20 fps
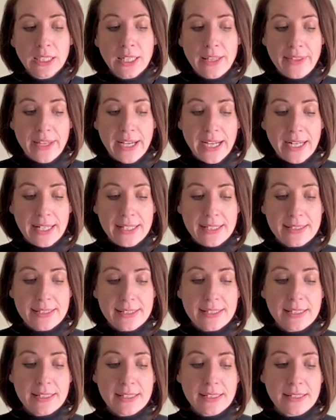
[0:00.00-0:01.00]
that
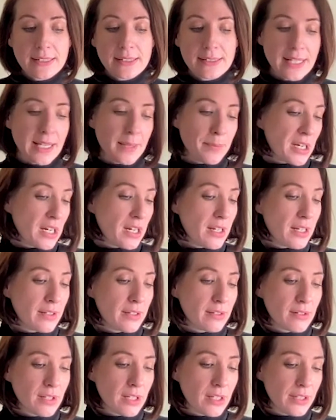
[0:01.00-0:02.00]
take part,
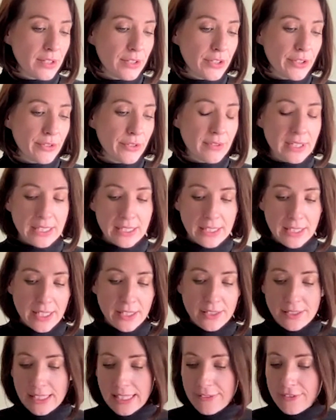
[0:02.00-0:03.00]

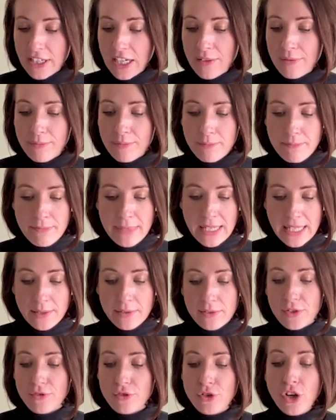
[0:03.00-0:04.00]
in giving up
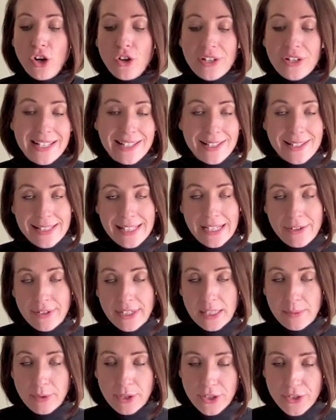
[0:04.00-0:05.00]
meat, not
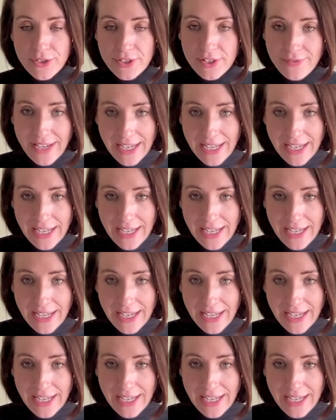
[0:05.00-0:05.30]
necessarily because of